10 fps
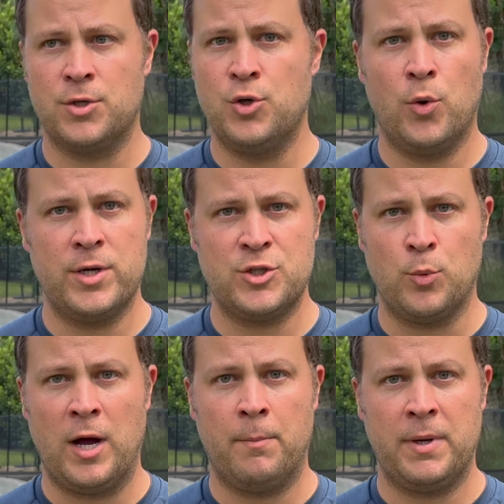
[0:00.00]
noise
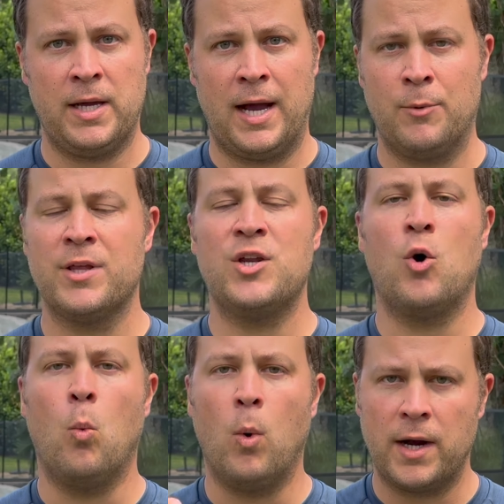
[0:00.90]
around me. I really
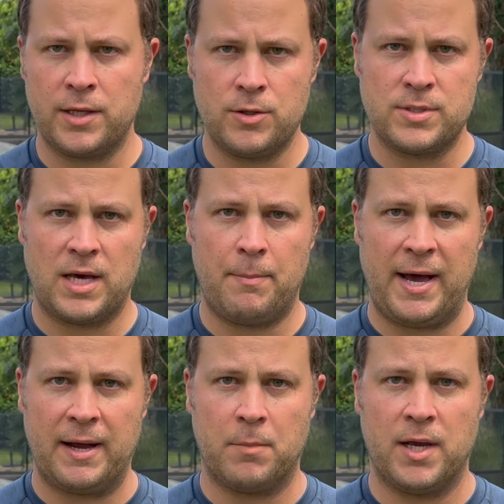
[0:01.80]
don't want to use that
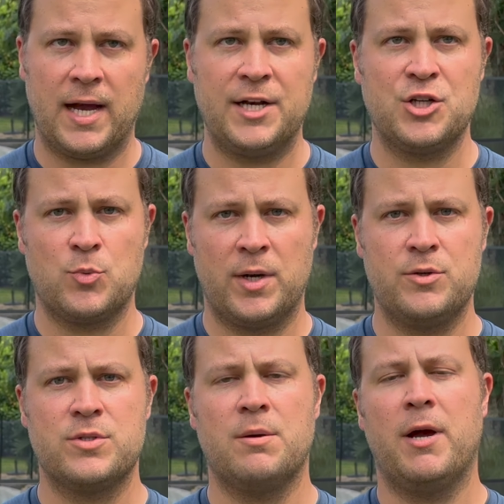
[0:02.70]
back mic. I just want to
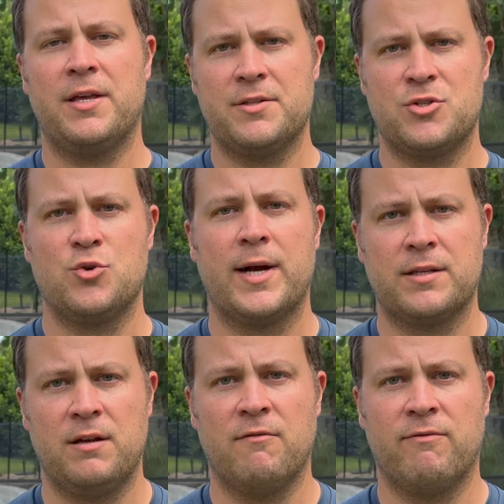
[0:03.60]
use the mic that's
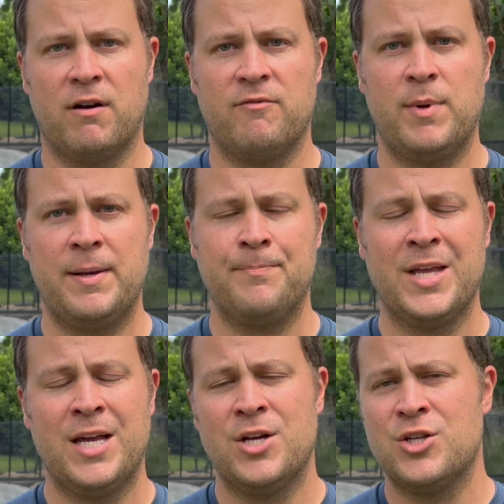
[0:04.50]
directly in front of me.
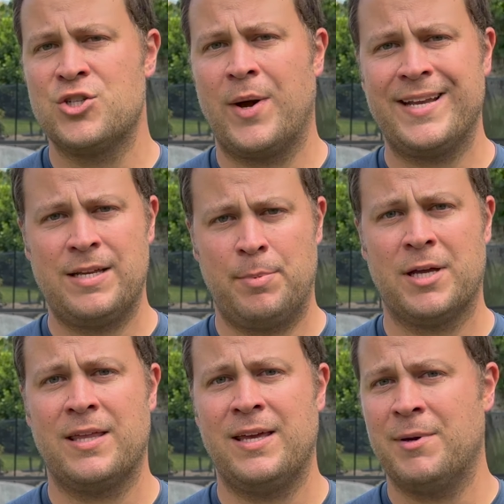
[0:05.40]
So I
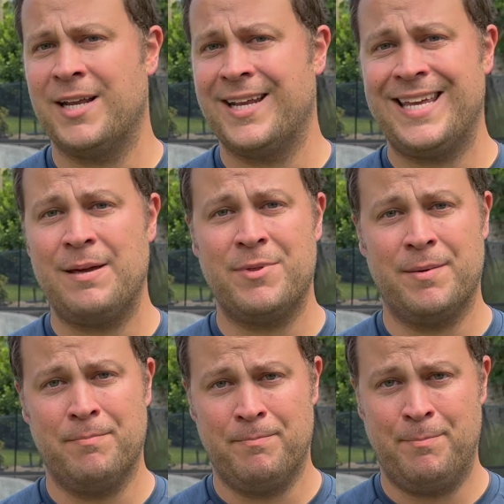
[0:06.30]
typically am going to keep the
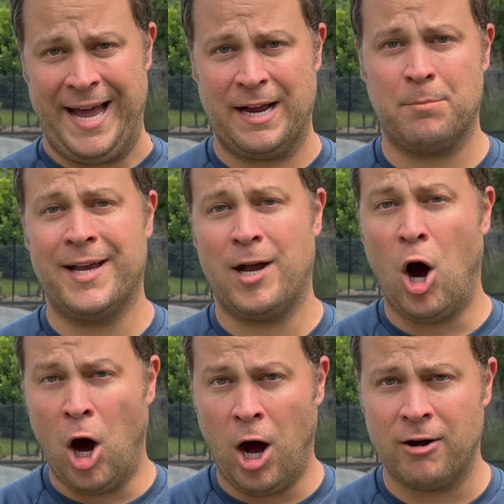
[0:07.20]
back mic
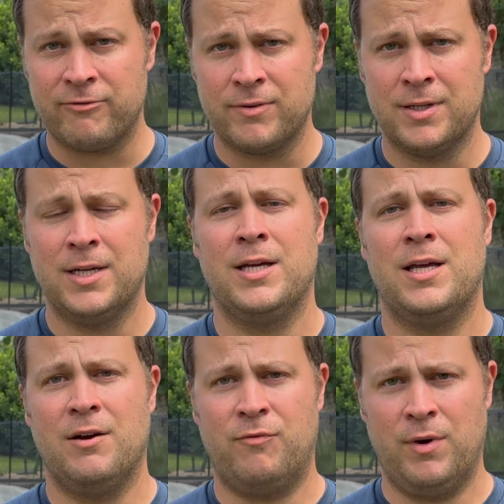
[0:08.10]
off
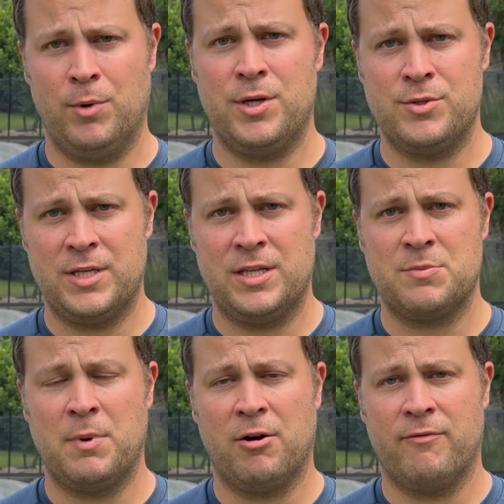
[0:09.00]
if we were using this
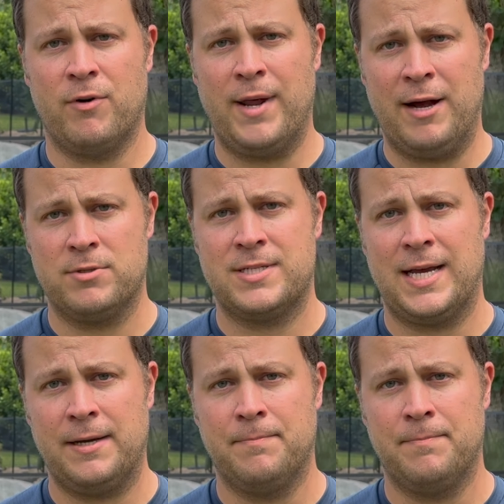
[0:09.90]
microphone outside.